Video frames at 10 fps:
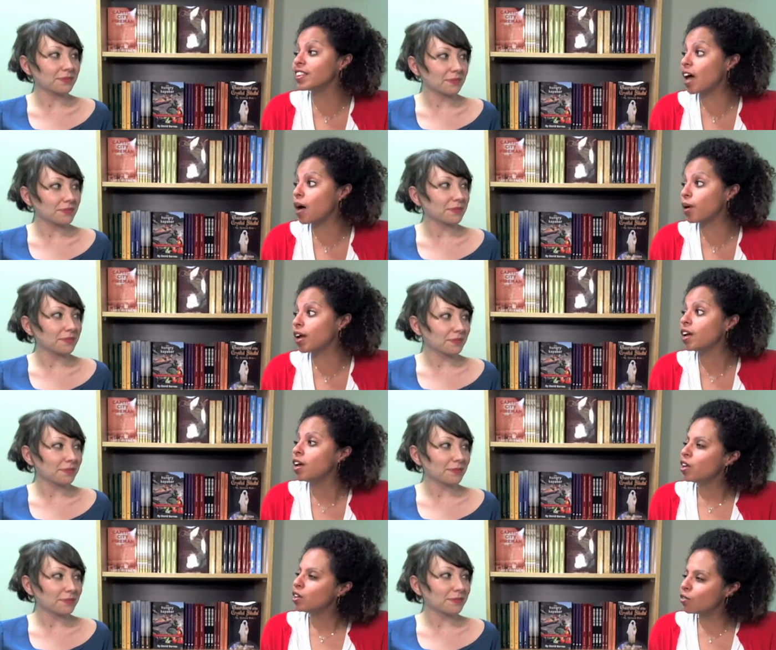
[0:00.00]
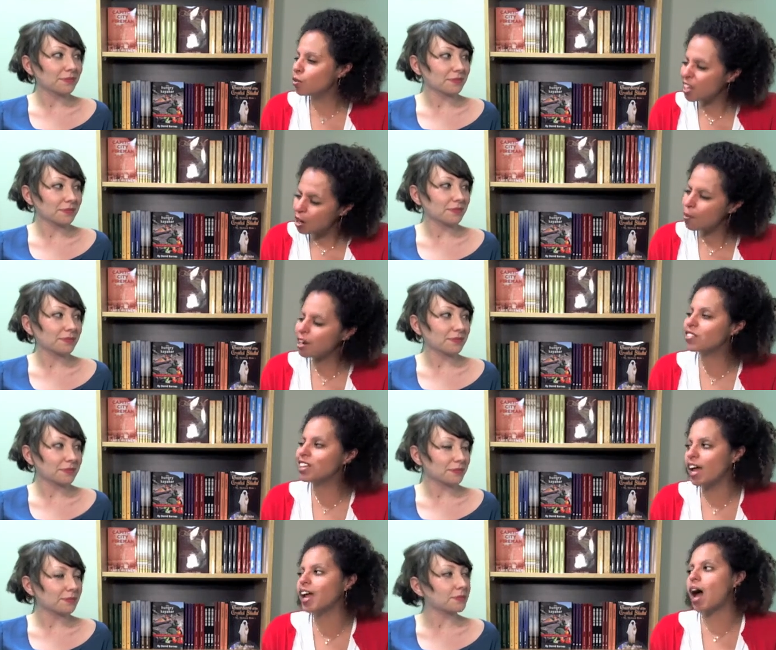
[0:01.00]
Speaker 1: that way, you have a little bit of a
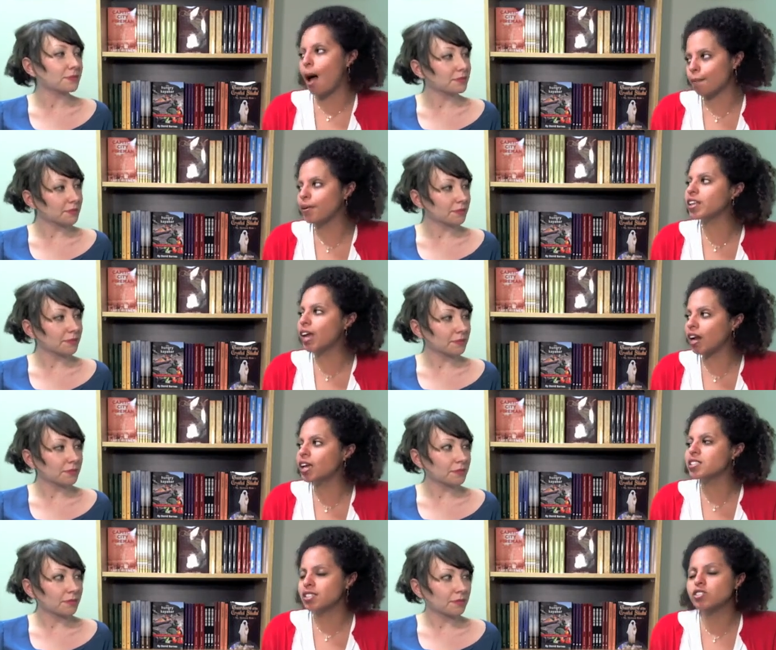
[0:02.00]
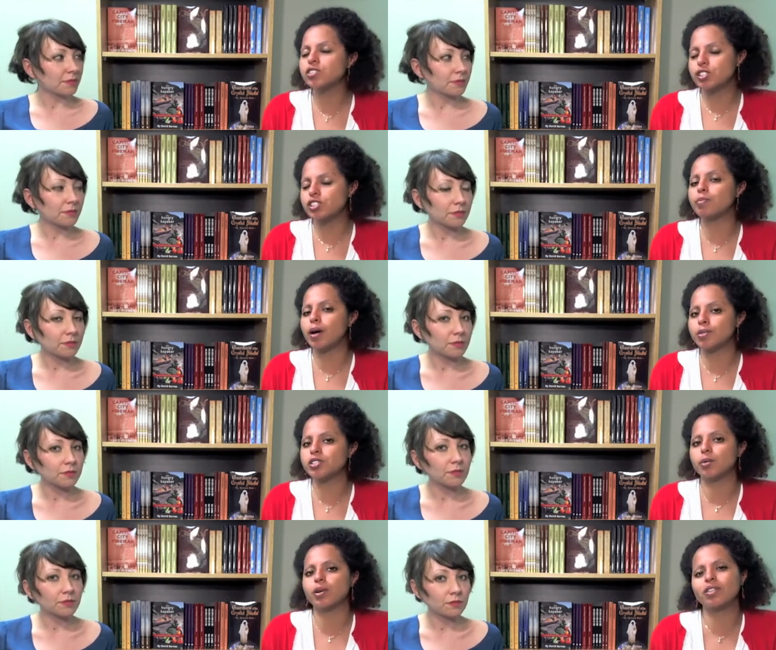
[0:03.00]
leg up in getting into that traditional
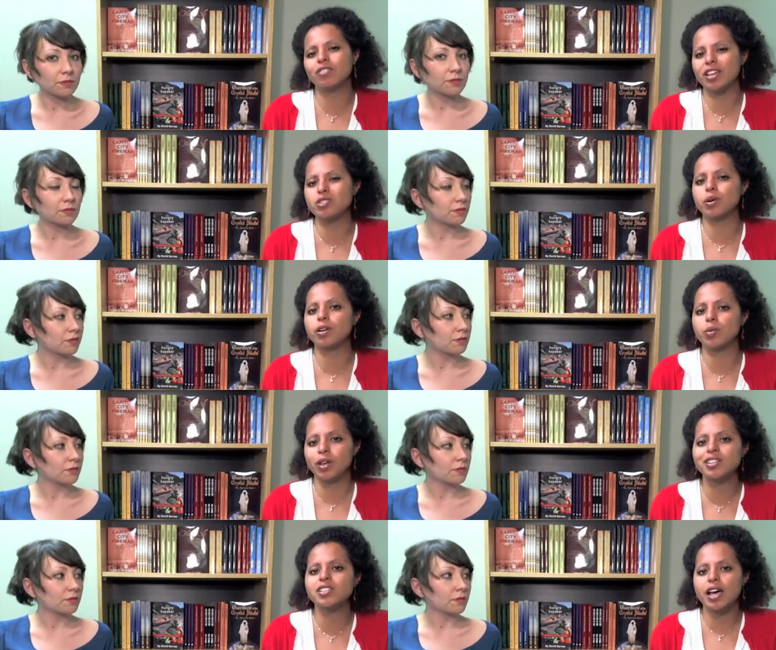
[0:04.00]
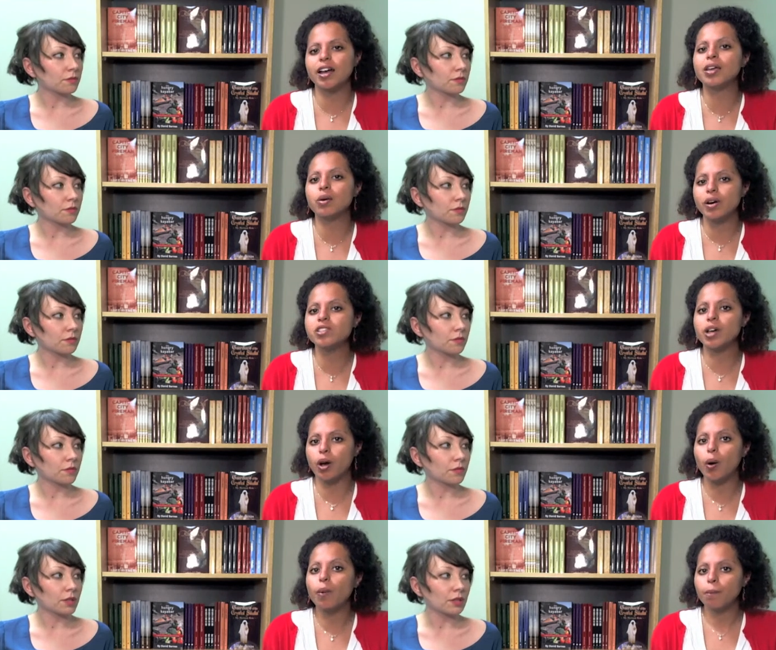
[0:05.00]
publishing world if that's where you're really deciding you want to
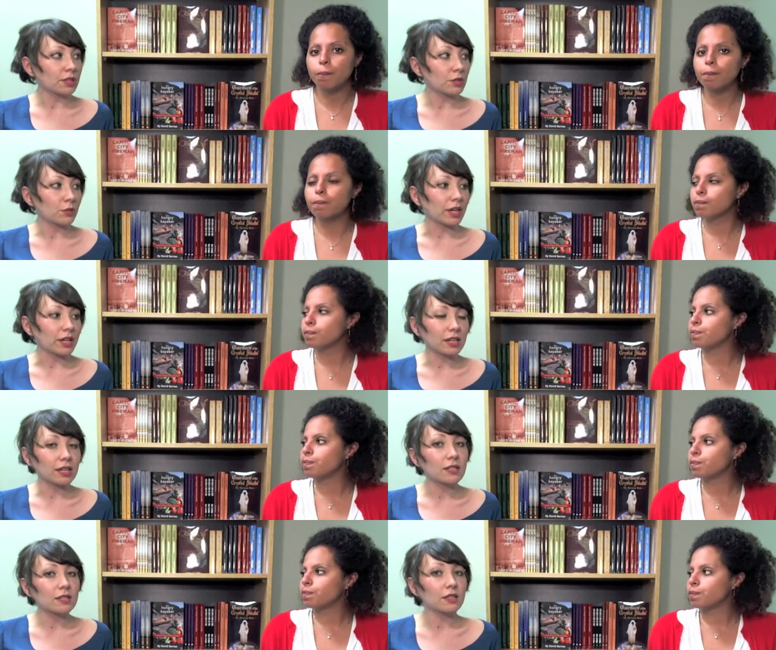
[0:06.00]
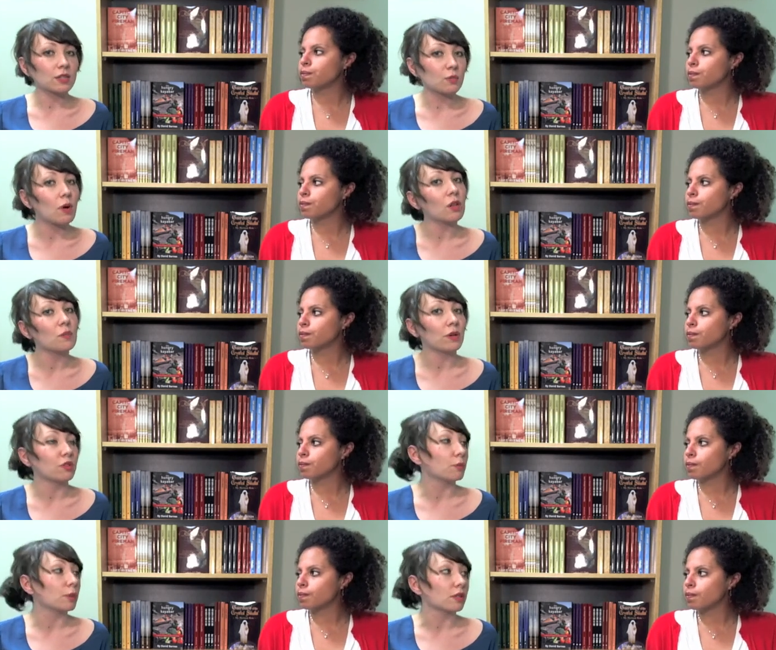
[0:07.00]
go.
Speaker 2: That's right. And that's a small amount
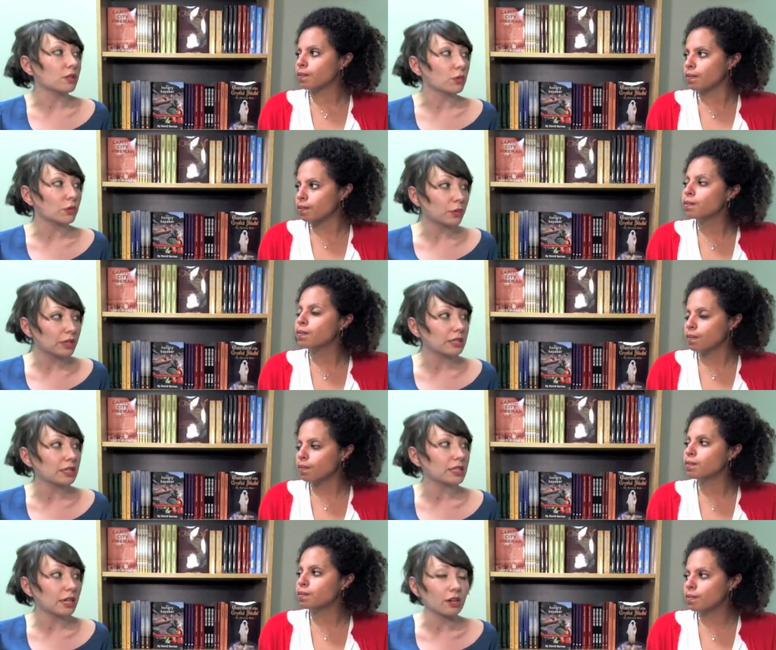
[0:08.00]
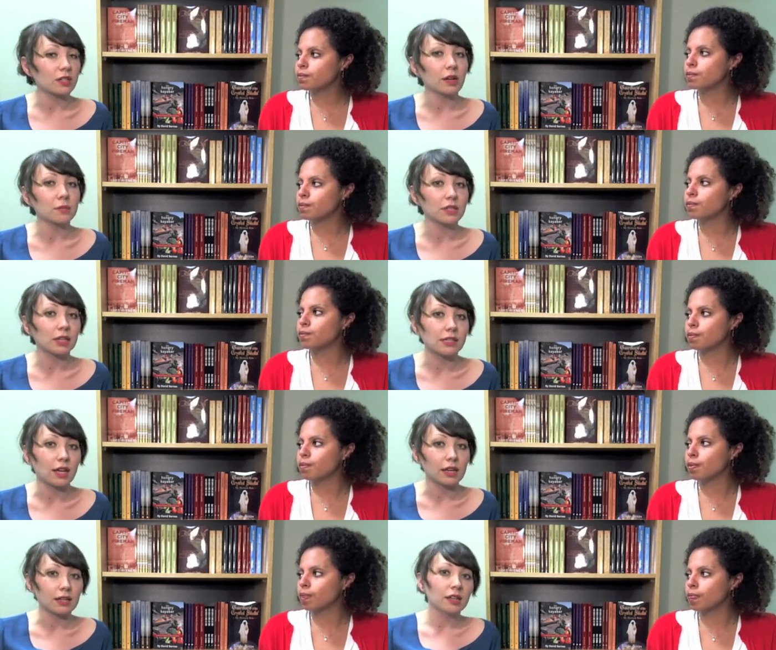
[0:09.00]
of books. We really take our mm-hmm. time to
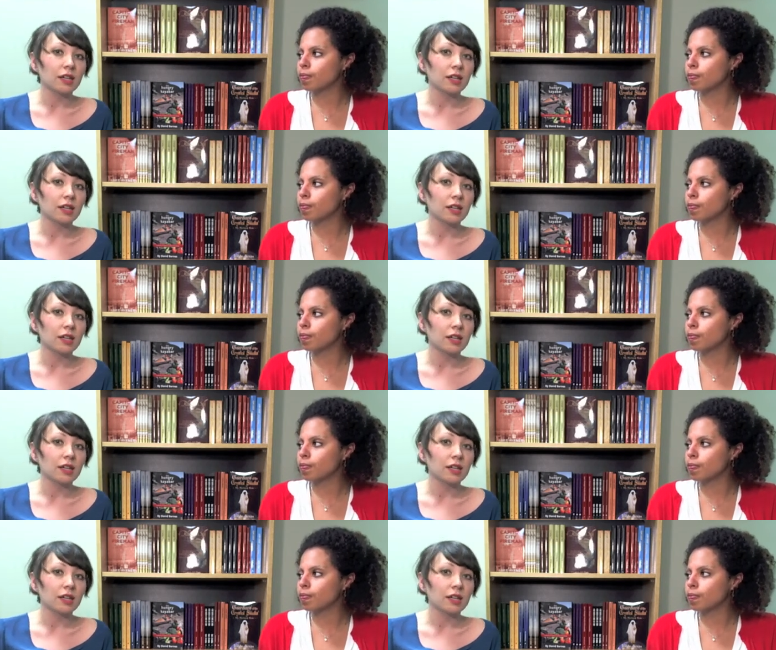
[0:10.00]
decide